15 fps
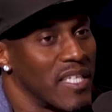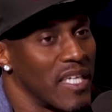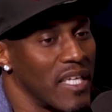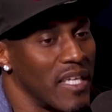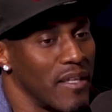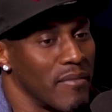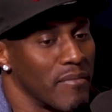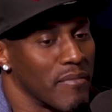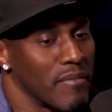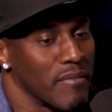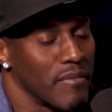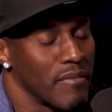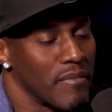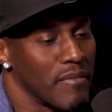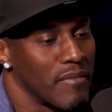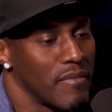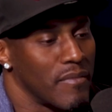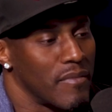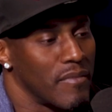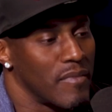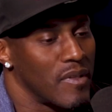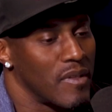team.
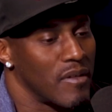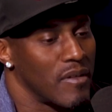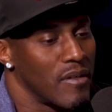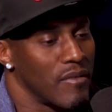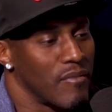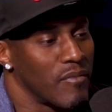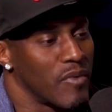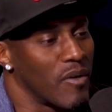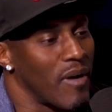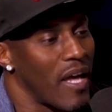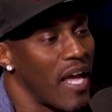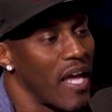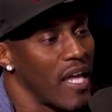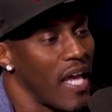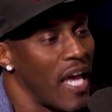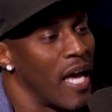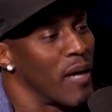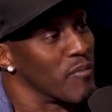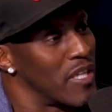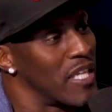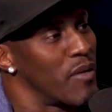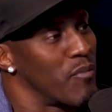Mm-hmm. Well,
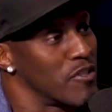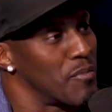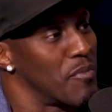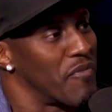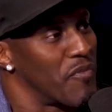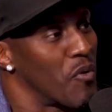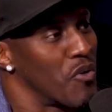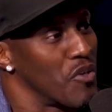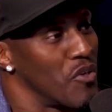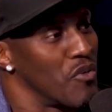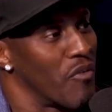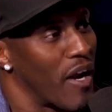Amp Lee was before you,